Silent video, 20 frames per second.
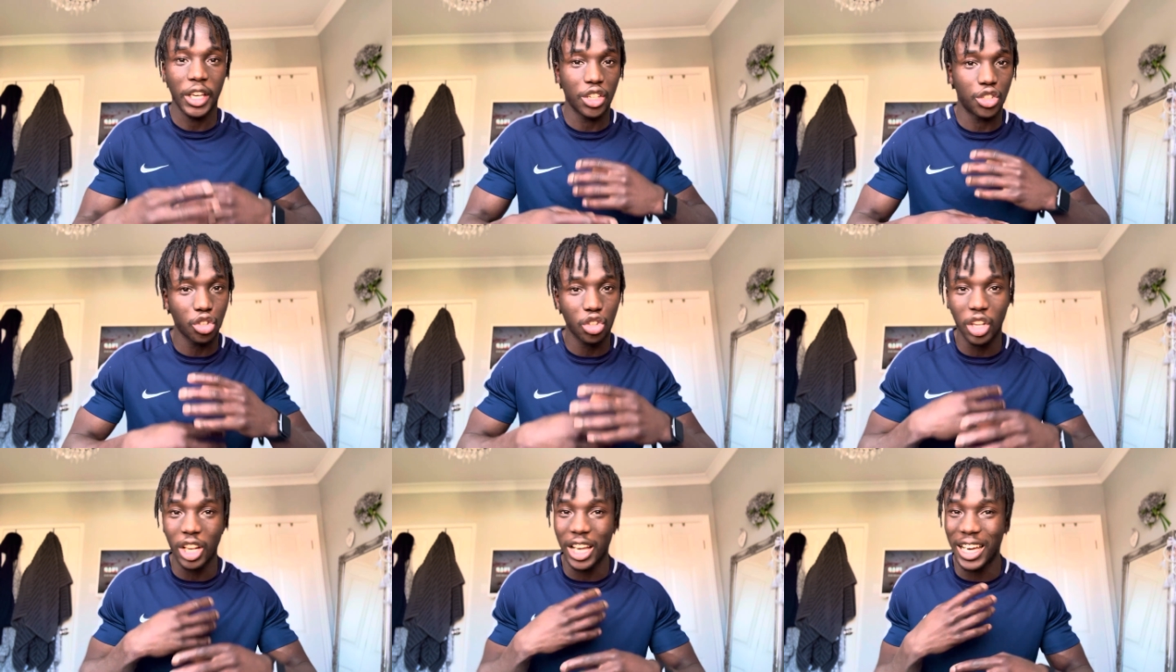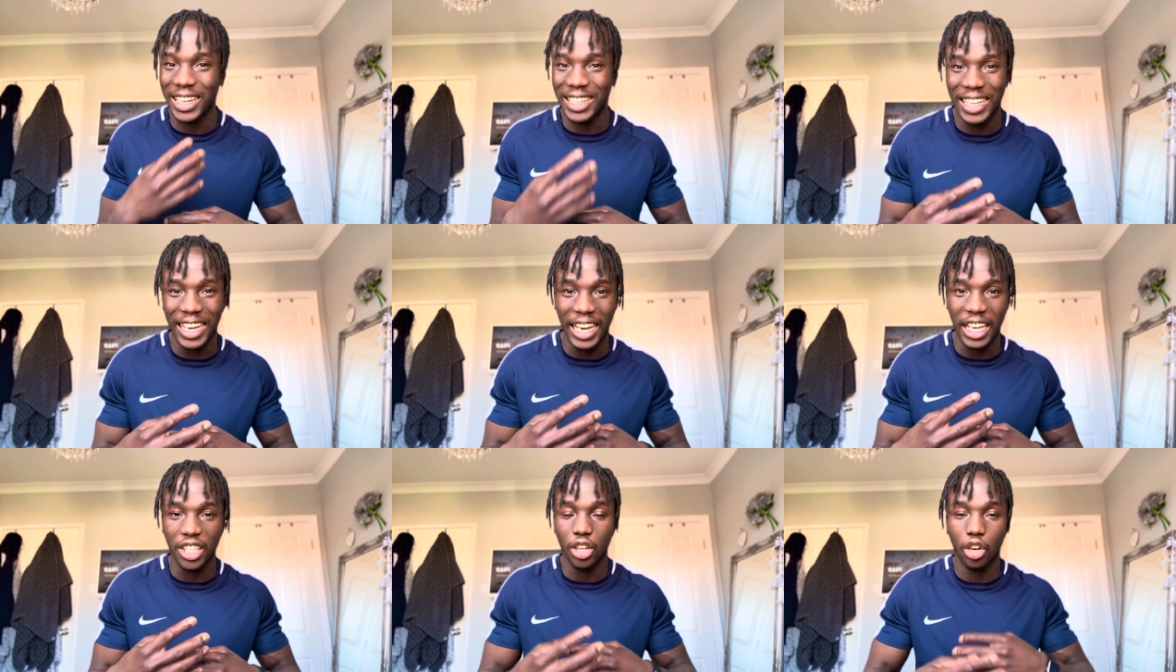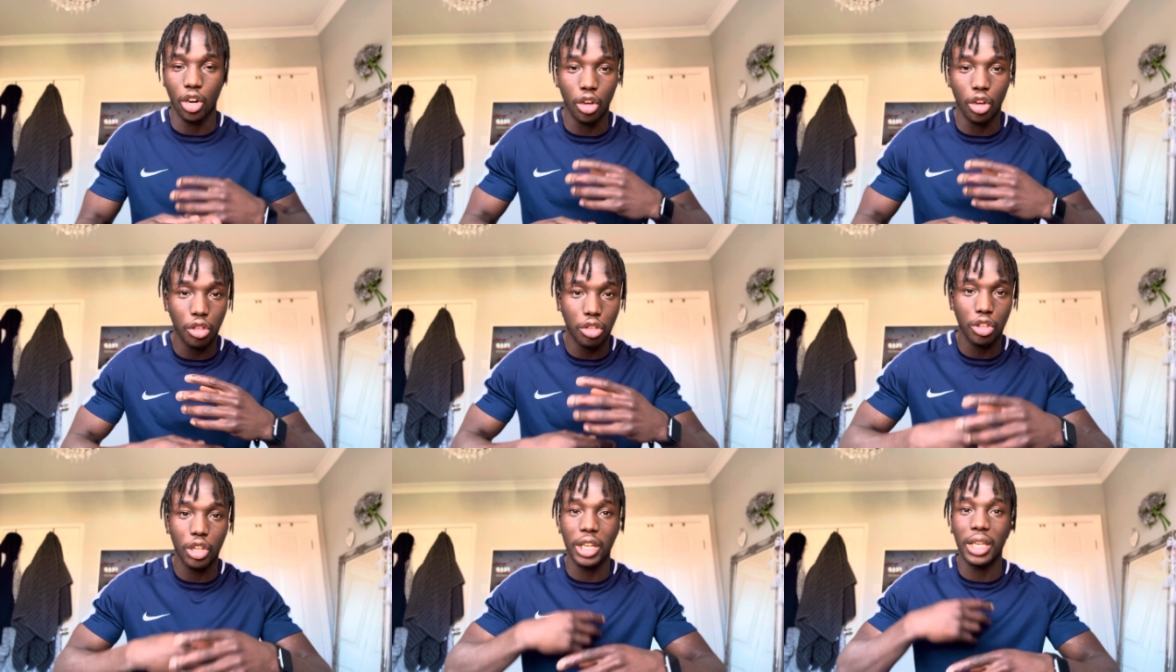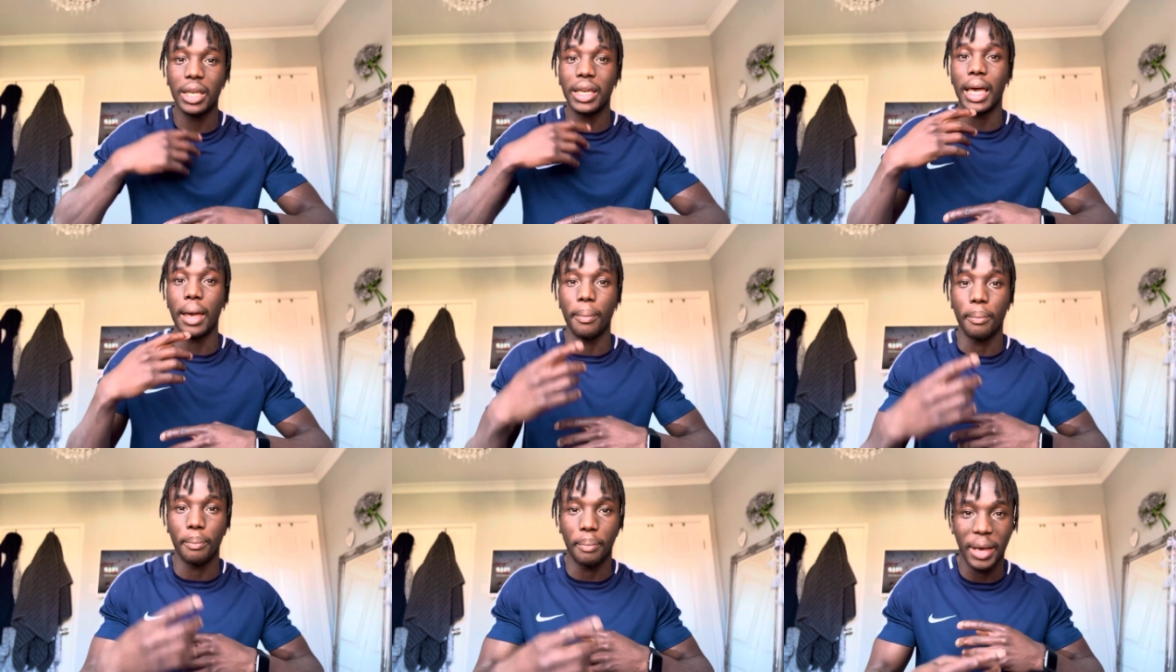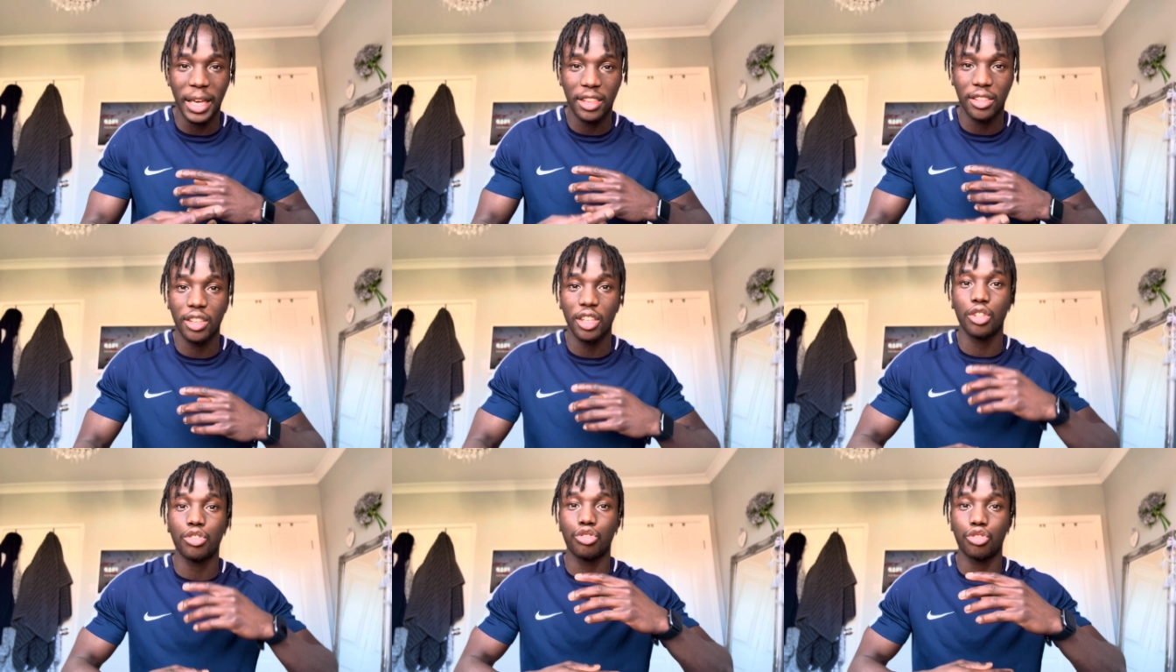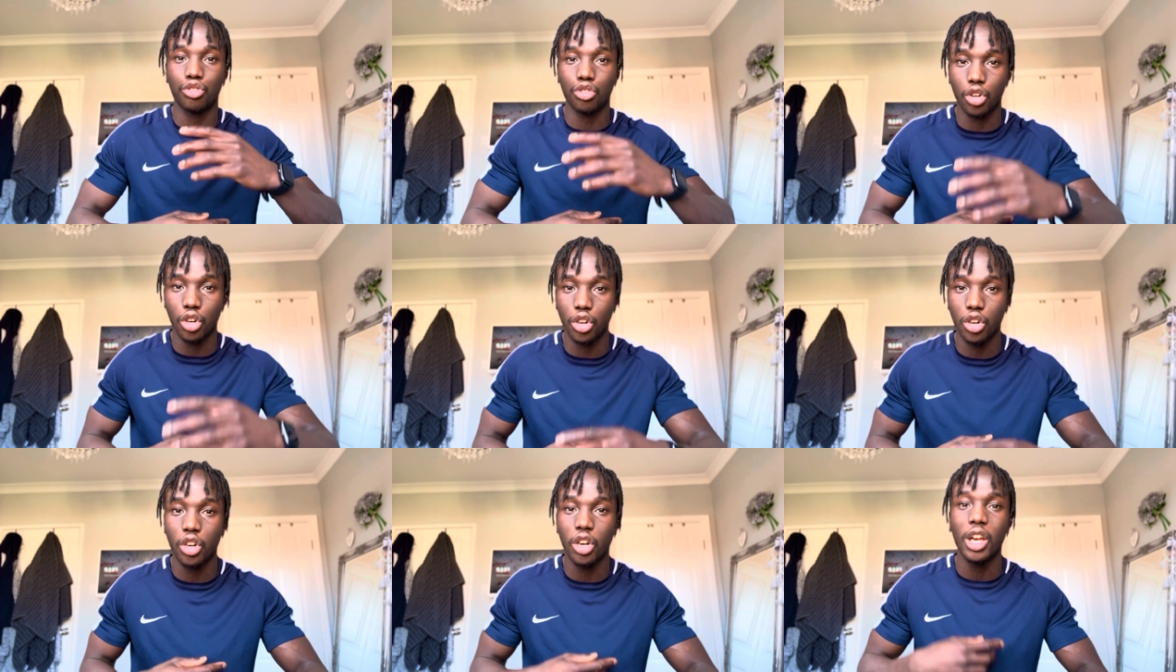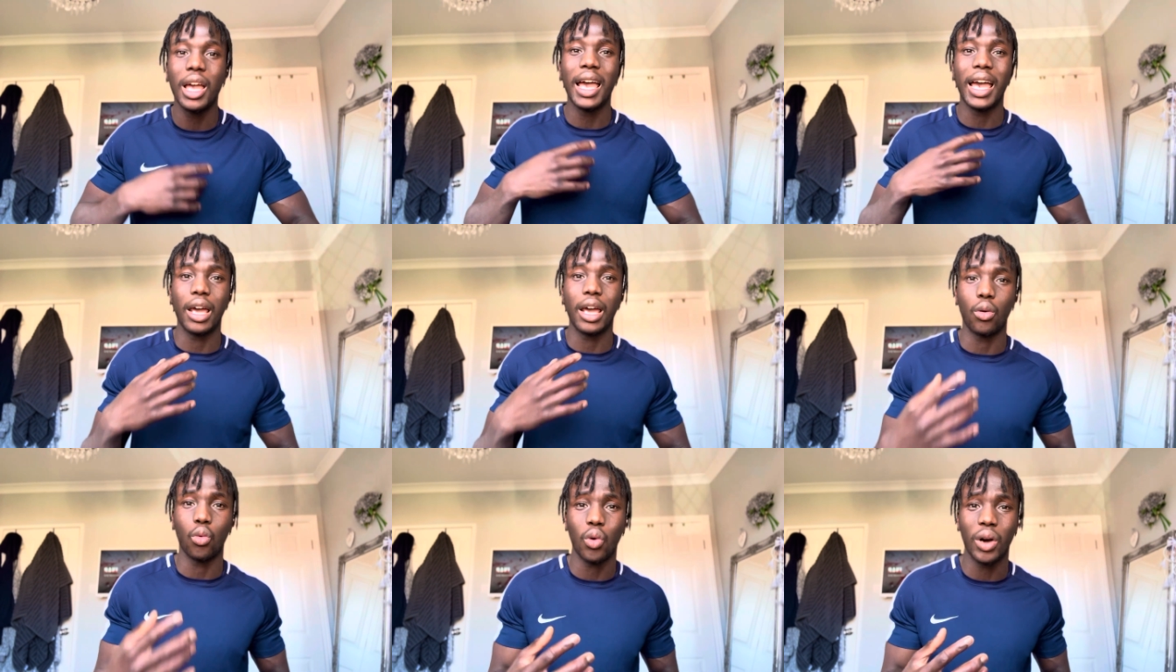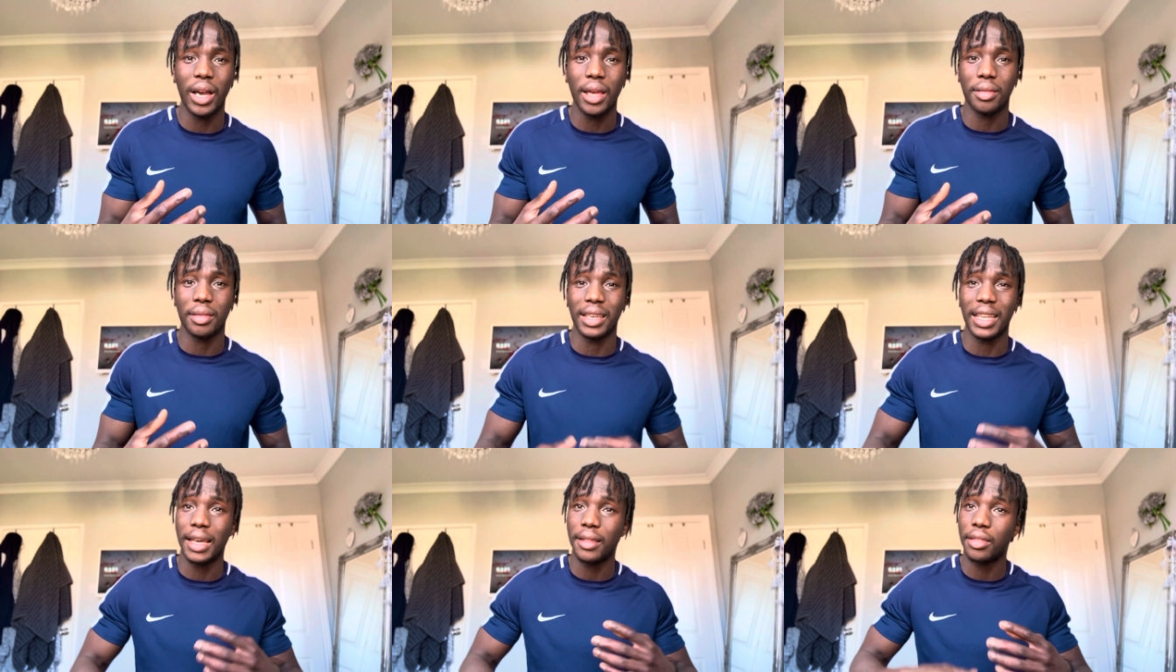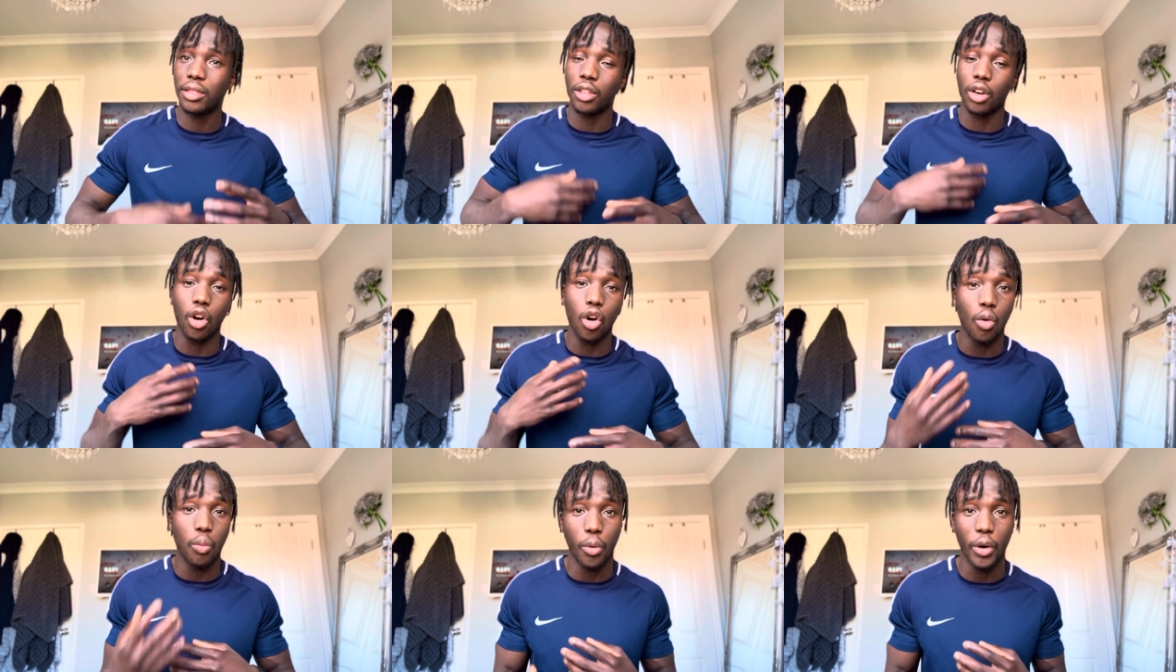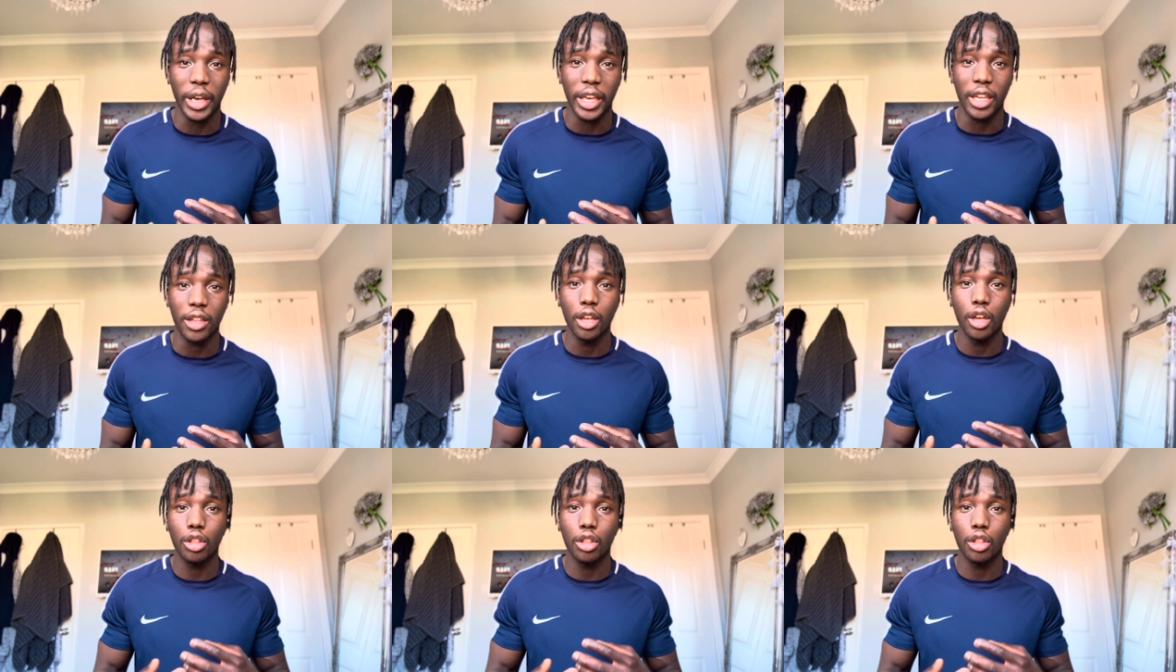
It's just like that. You're constantly getting better, stronger, and wiser. That's the whole point.